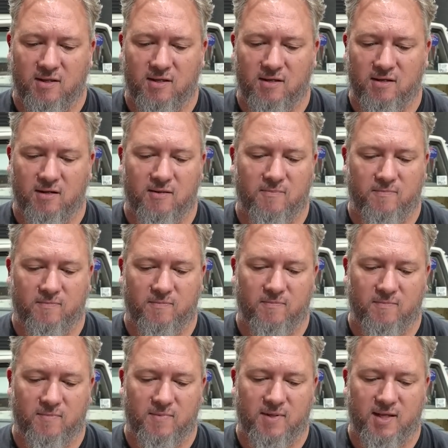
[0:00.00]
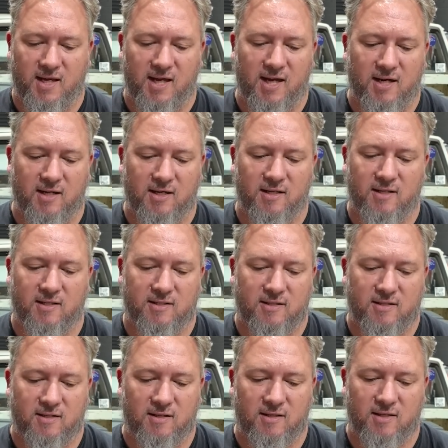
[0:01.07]
the
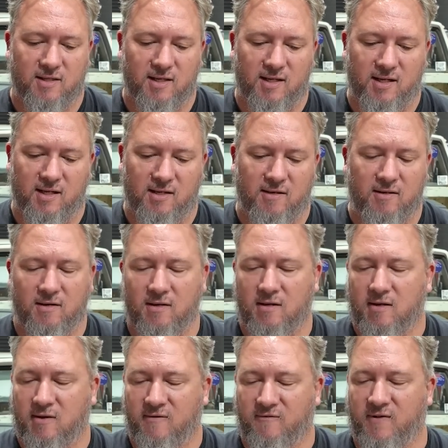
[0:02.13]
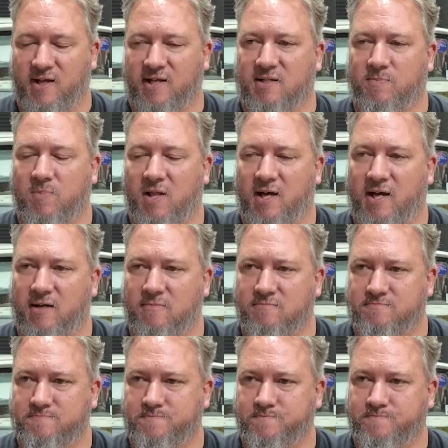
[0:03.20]
headers, the flex plate,
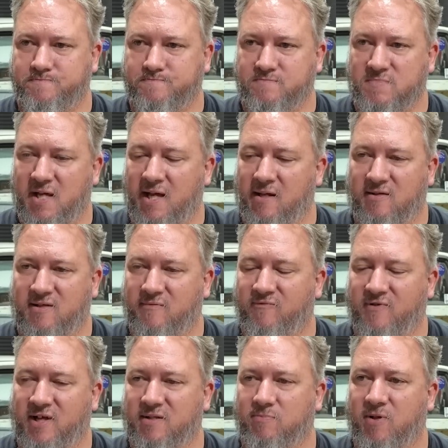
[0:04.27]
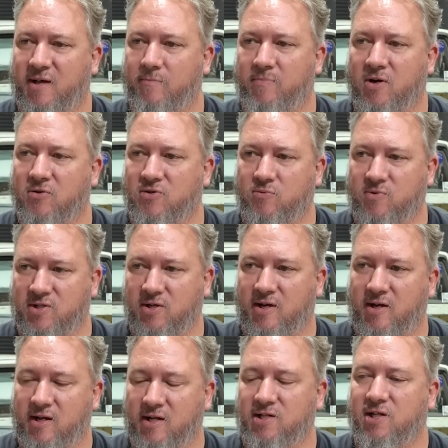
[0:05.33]
and some flex plate bolts, which
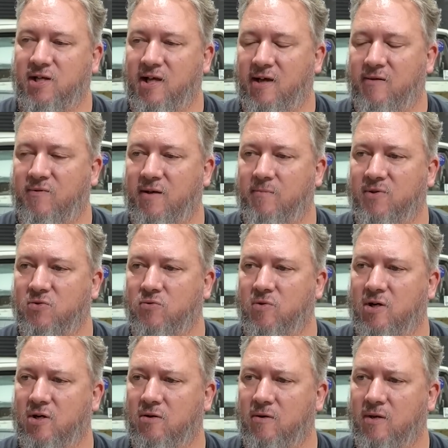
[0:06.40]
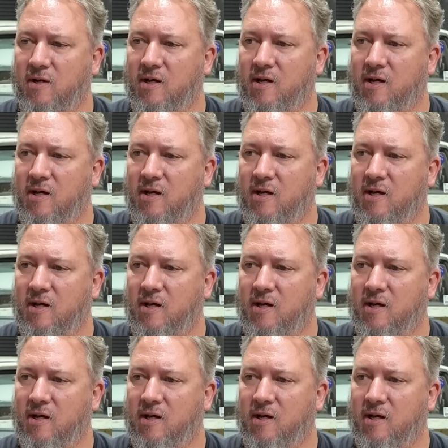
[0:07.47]
I actually have them as well,